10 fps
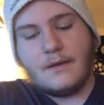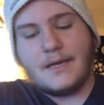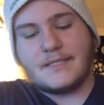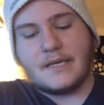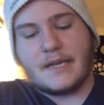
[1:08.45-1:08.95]

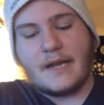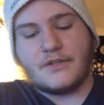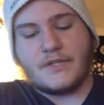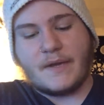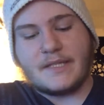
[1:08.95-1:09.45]
That's a good
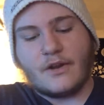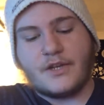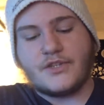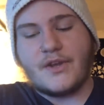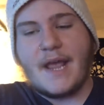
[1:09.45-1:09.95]
energy right there
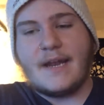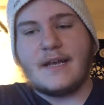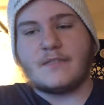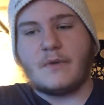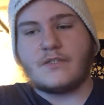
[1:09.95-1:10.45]
because you're
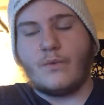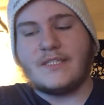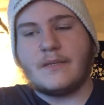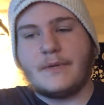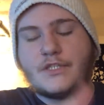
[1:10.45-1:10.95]
gaining as much
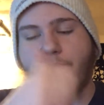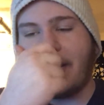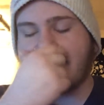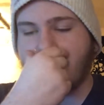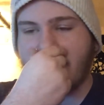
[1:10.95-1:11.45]
wisdom as you
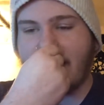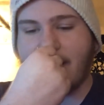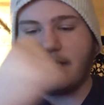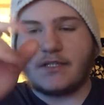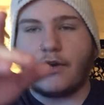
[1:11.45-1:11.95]
possibly
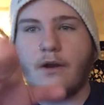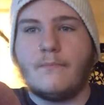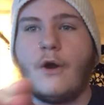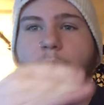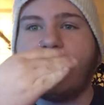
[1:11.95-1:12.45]
can in this
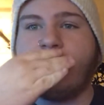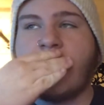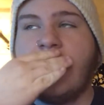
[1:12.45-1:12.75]
current moment